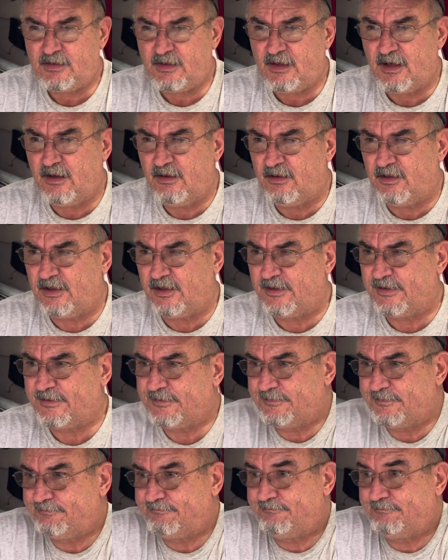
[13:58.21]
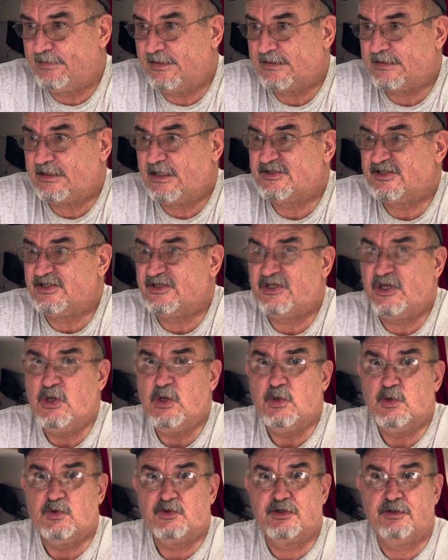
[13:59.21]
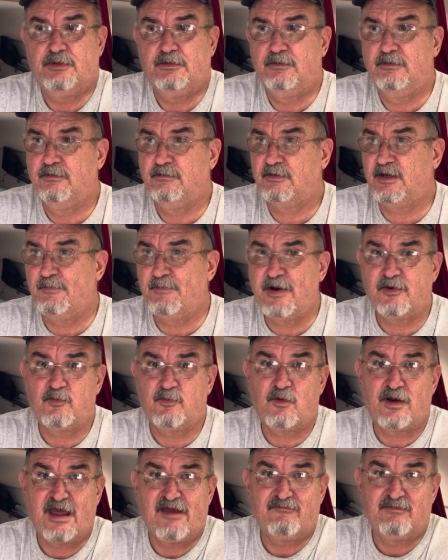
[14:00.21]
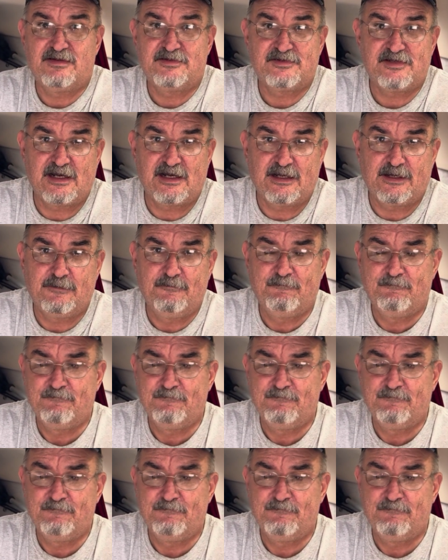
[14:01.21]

because it's huge compared to what I've been sailing.